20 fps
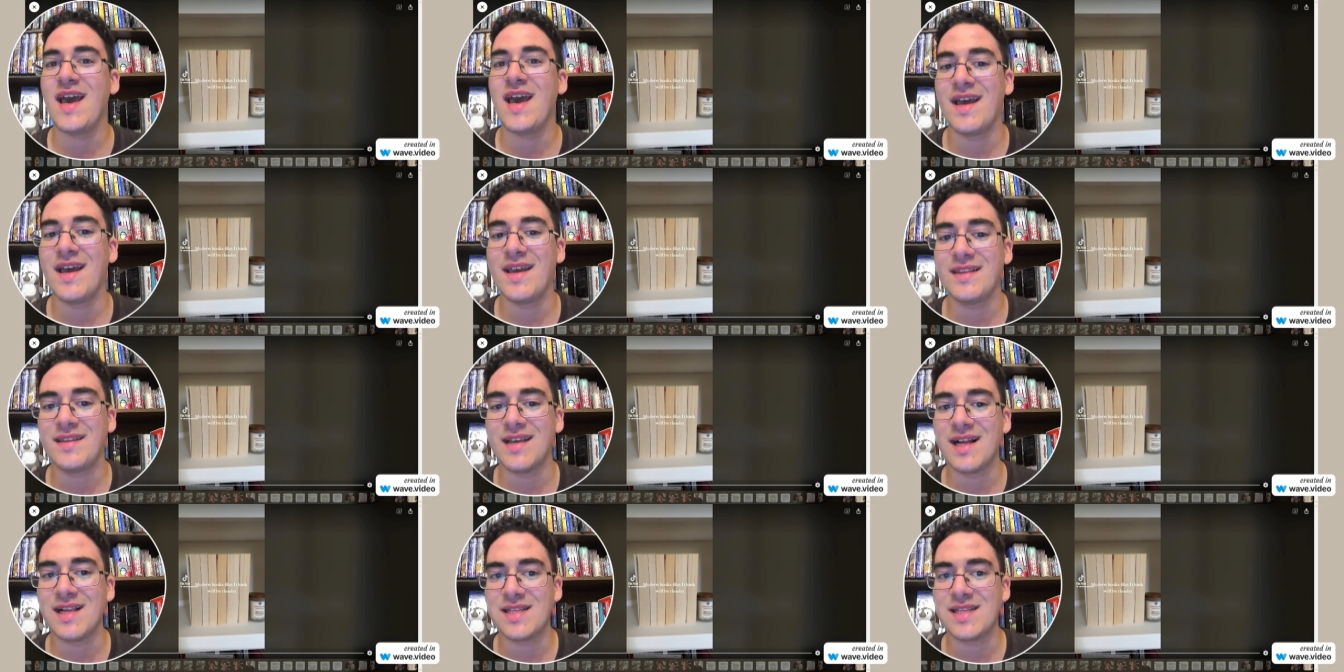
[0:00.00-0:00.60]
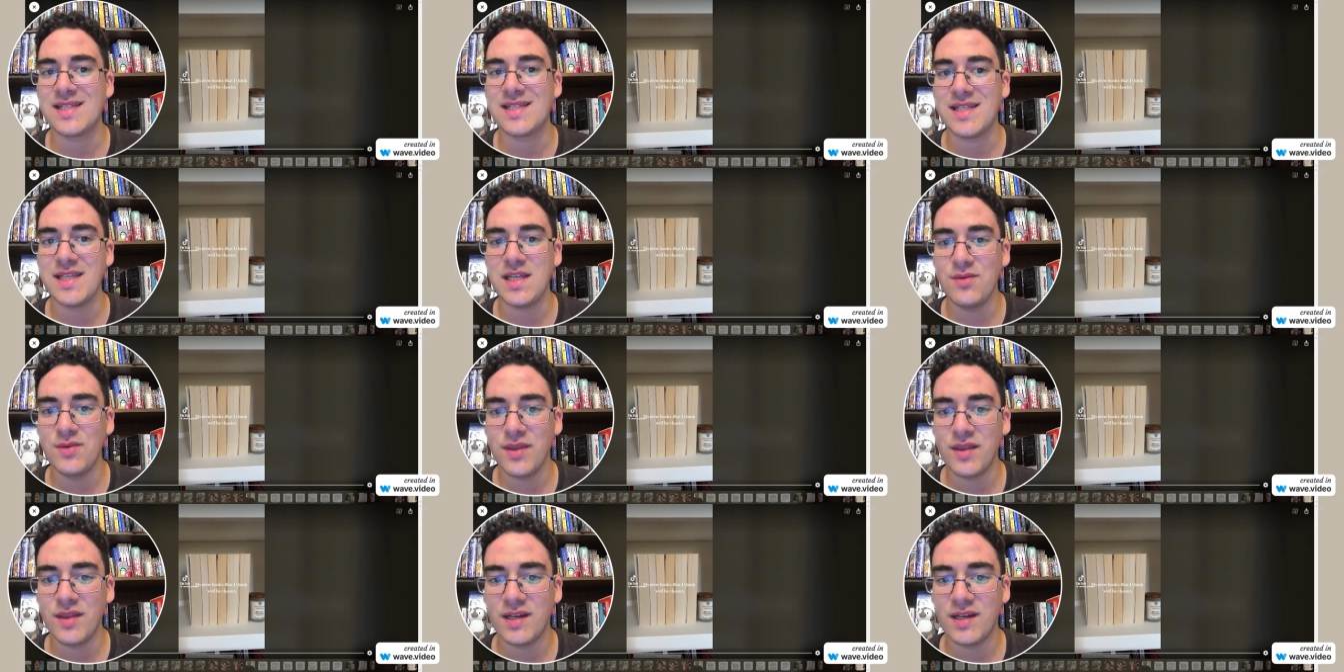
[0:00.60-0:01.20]
And I'll see
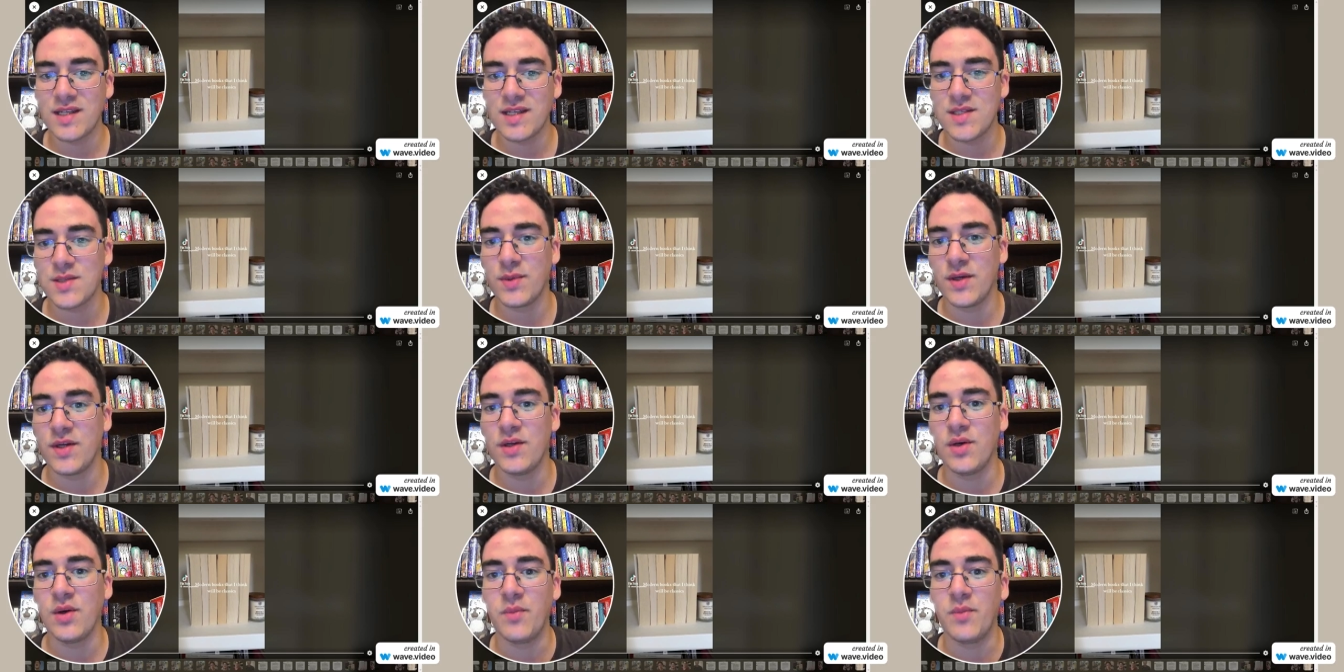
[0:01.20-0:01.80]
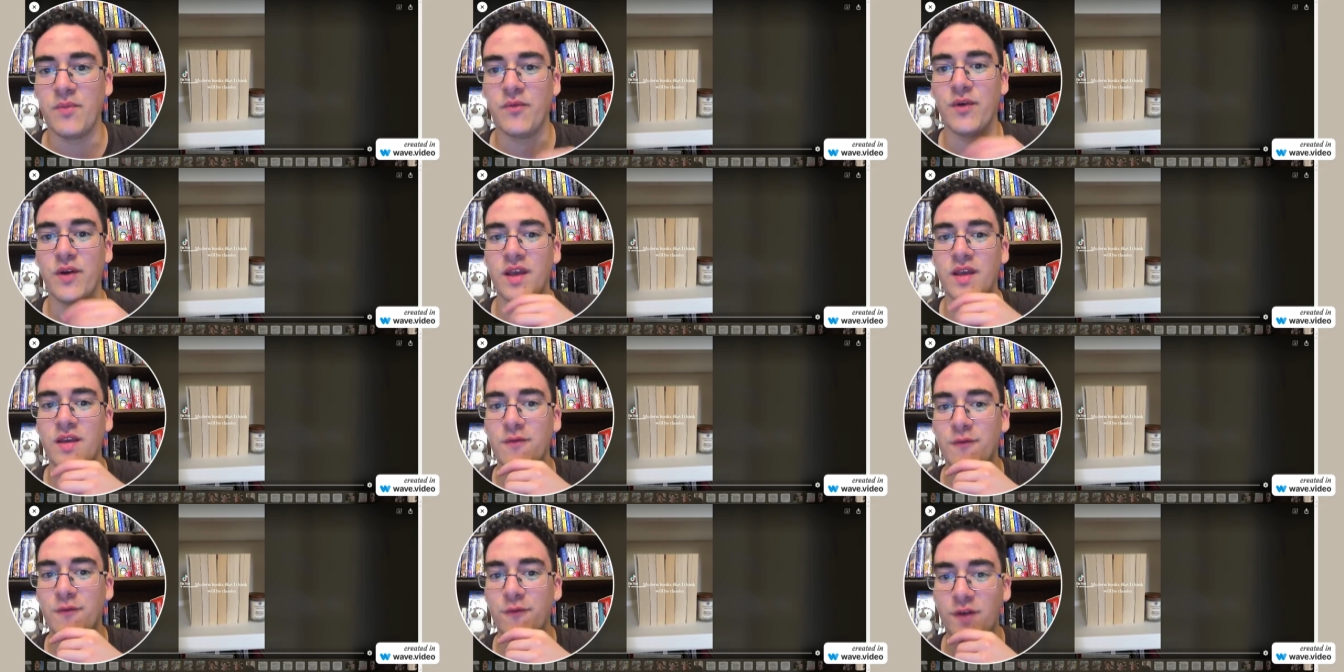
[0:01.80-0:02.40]
you in the next one,
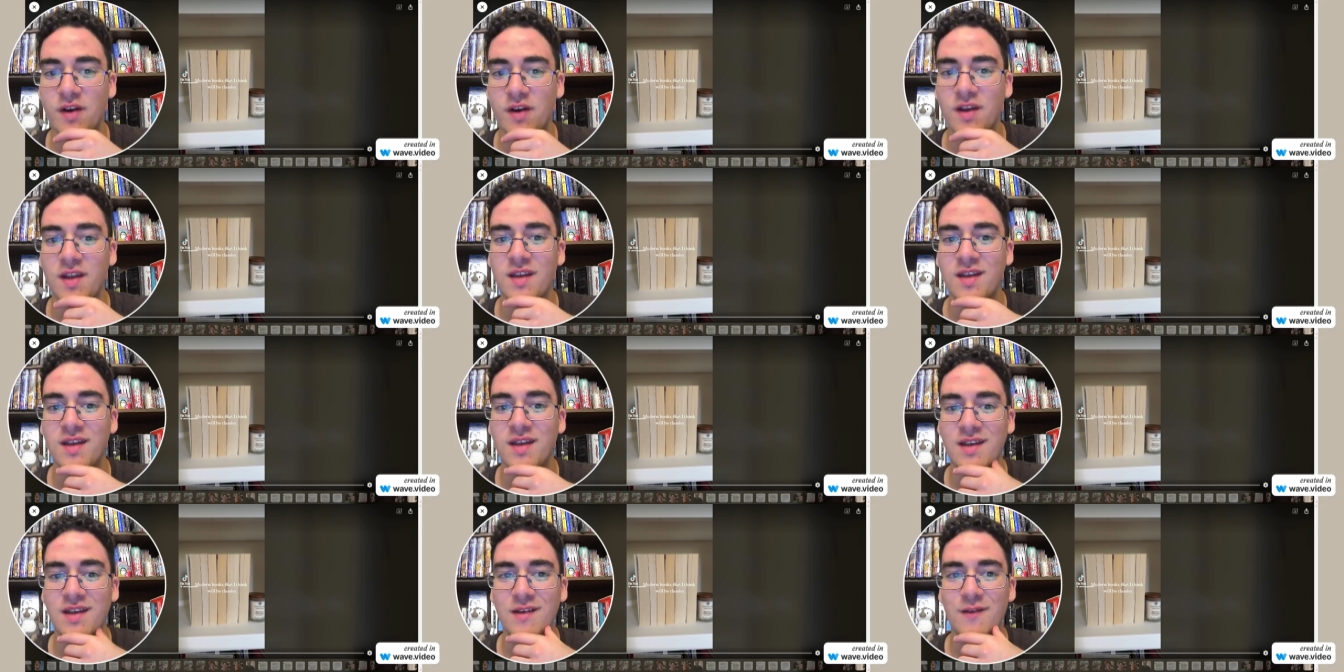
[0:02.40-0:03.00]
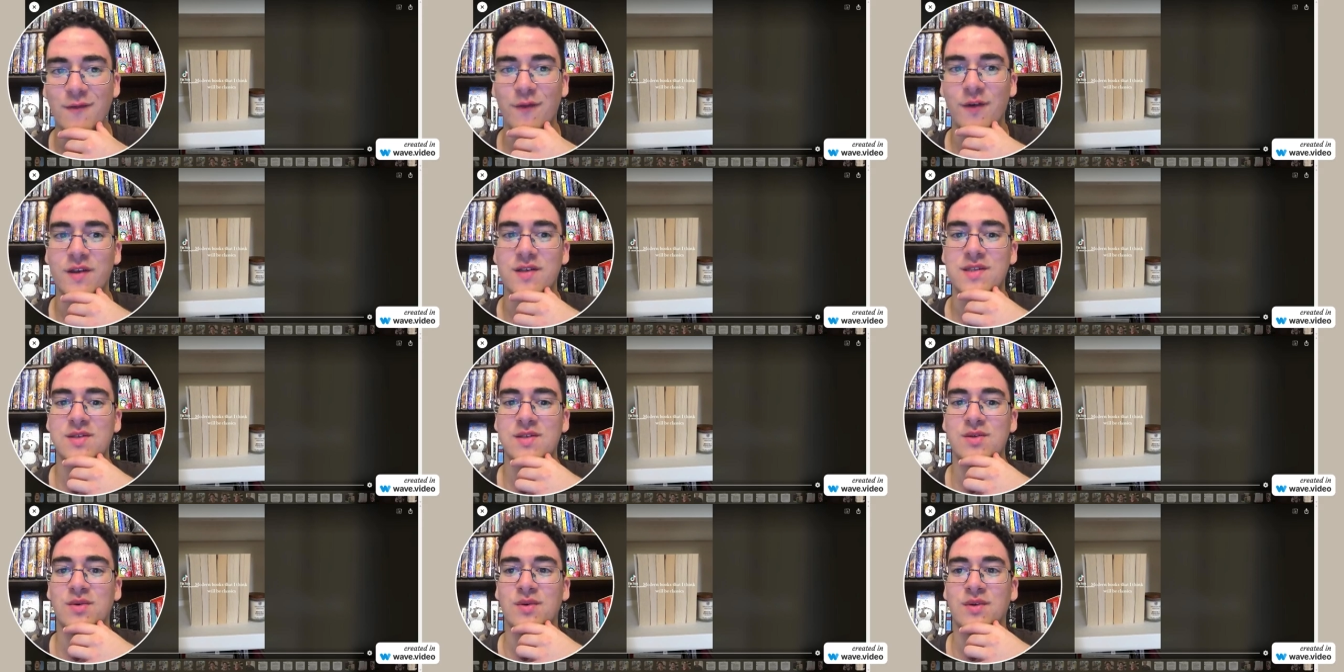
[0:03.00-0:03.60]
hopefully, very, very
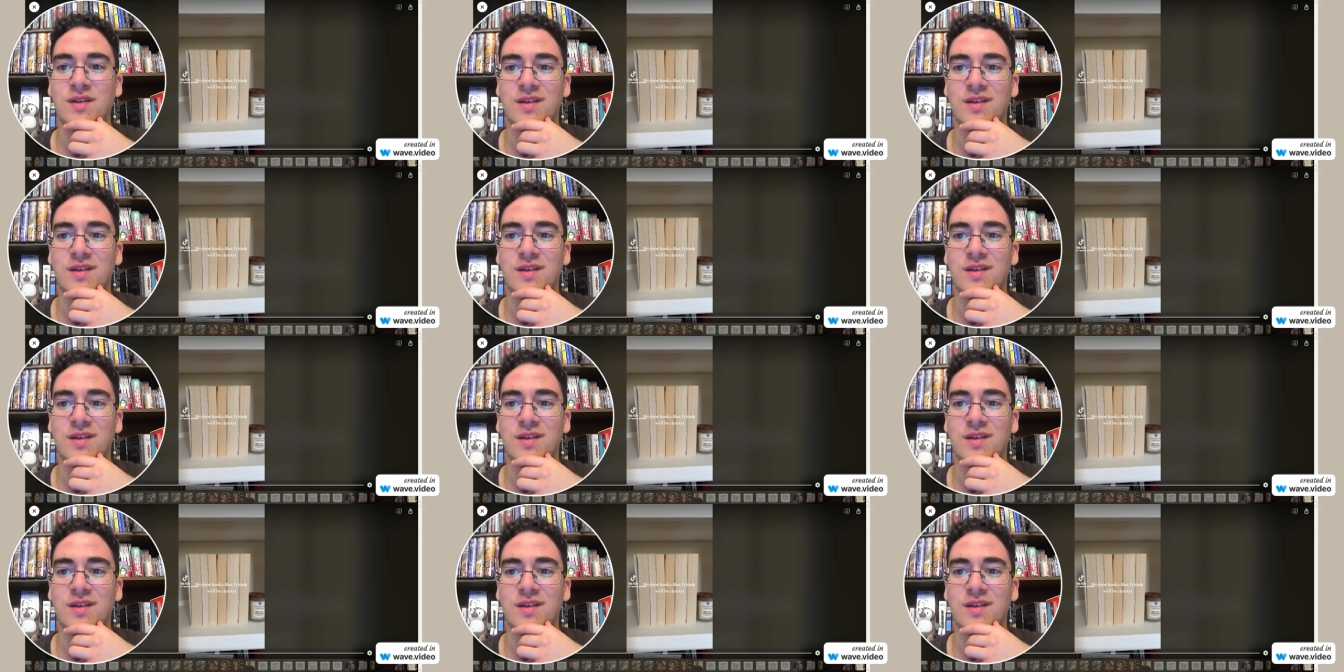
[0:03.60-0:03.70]
soon.